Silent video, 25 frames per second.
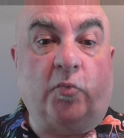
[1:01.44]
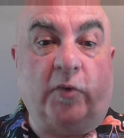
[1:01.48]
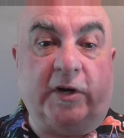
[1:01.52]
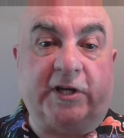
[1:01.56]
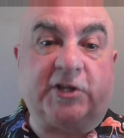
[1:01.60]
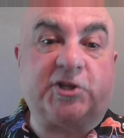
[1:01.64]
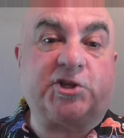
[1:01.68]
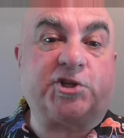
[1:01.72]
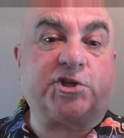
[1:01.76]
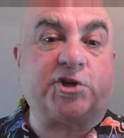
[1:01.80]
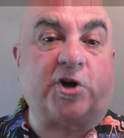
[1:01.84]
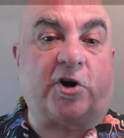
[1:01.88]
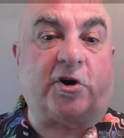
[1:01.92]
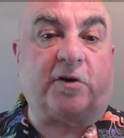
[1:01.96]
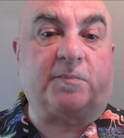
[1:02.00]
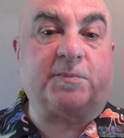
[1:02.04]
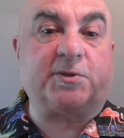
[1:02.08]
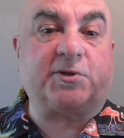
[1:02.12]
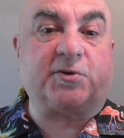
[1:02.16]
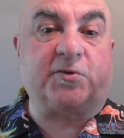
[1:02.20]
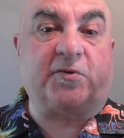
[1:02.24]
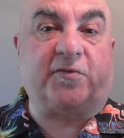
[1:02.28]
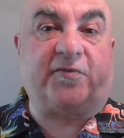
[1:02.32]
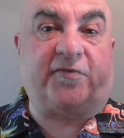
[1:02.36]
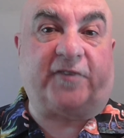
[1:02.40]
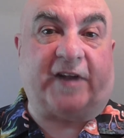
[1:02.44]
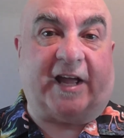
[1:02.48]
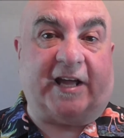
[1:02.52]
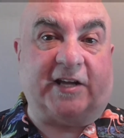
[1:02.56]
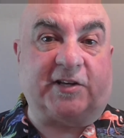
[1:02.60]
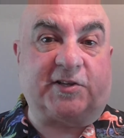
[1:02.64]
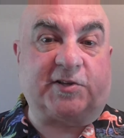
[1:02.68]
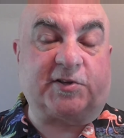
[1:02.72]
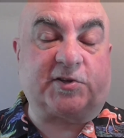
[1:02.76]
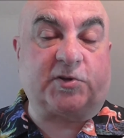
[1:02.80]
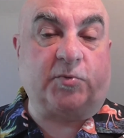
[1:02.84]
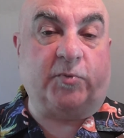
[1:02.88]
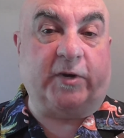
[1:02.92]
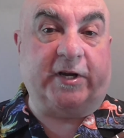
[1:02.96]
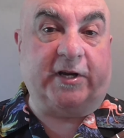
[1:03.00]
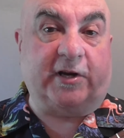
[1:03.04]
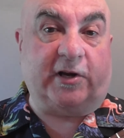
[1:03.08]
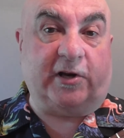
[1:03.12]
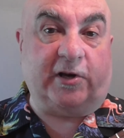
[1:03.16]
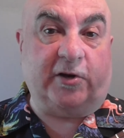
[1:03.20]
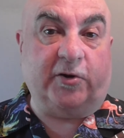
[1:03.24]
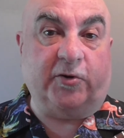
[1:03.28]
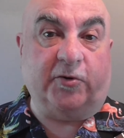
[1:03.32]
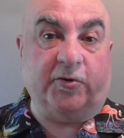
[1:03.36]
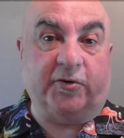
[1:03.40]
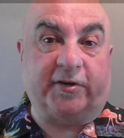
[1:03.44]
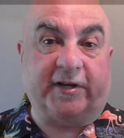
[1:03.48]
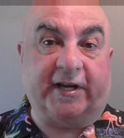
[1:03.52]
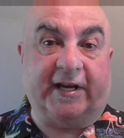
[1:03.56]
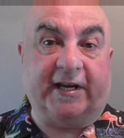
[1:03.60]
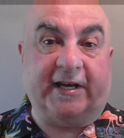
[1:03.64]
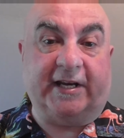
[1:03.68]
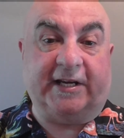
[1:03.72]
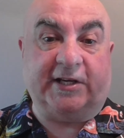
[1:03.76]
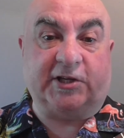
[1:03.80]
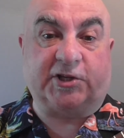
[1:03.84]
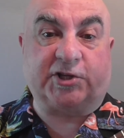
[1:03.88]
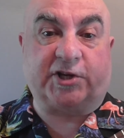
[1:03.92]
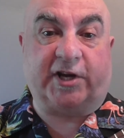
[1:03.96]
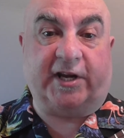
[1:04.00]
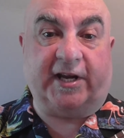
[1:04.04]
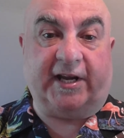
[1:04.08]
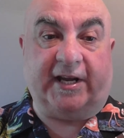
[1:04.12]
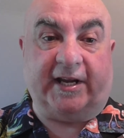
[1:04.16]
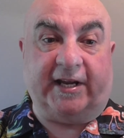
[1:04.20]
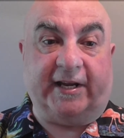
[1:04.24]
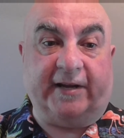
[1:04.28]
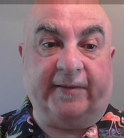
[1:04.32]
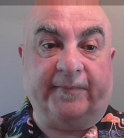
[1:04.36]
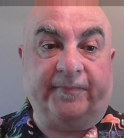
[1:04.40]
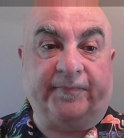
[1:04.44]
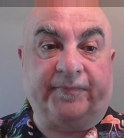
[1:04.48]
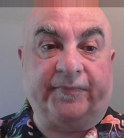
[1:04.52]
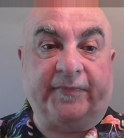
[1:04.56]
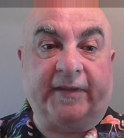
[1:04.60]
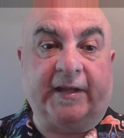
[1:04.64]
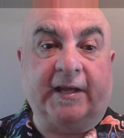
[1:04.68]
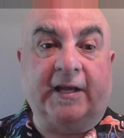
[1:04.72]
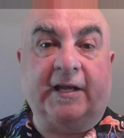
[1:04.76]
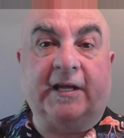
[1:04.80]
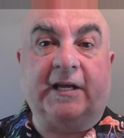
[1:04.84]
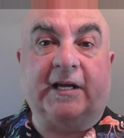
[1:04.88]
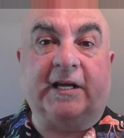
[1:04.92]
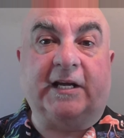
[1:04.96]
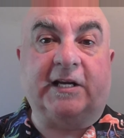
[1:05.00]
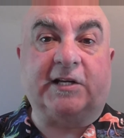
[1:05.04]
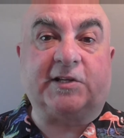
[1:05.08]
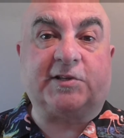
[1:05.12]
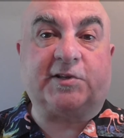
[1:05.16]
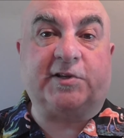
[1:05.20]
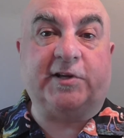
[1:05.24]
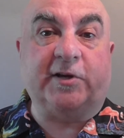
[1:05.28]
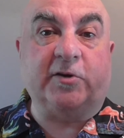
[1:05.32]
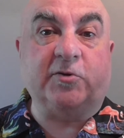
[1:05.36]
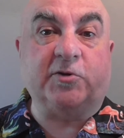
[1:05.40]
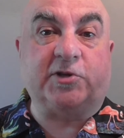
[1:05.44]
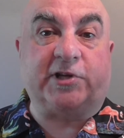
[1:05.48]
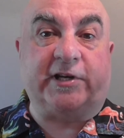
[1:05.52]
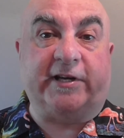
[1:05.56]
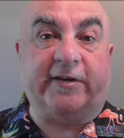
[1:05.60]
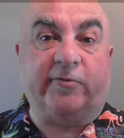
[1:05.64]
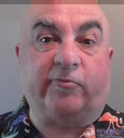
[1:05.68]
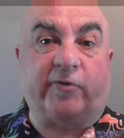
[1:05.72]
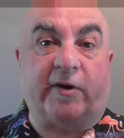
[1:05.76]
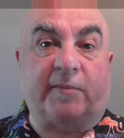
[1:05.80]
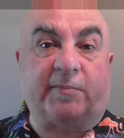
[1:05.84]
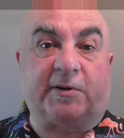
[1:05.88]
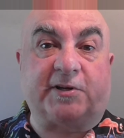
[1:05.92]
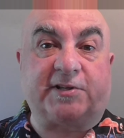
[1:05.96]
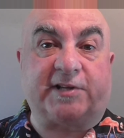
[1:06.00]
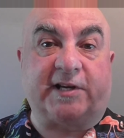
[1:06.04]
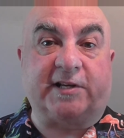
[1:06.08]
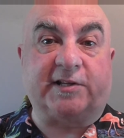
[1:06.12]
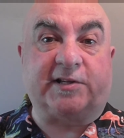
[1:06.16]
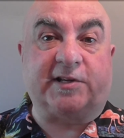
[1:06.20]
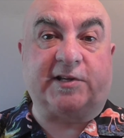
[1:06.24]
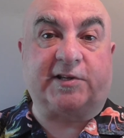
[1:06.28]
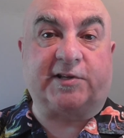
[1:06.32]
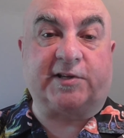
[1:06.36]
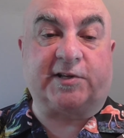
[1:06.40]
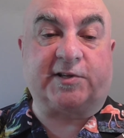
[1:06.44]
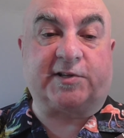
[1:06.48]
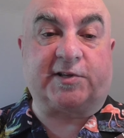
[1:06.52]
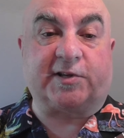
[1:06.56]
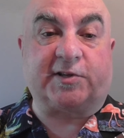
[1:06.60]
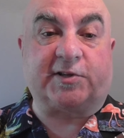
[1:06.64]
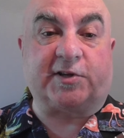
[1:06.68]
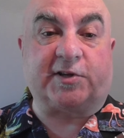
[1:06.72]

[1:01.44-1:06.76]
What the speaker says: which sharps or flats to include in each key. It's usually represented as a